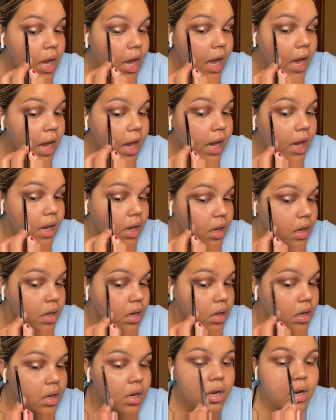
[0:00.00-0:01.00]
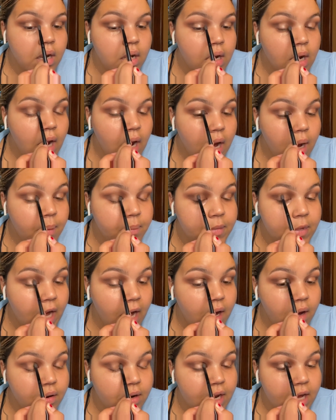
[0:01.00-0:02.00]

and I'm down.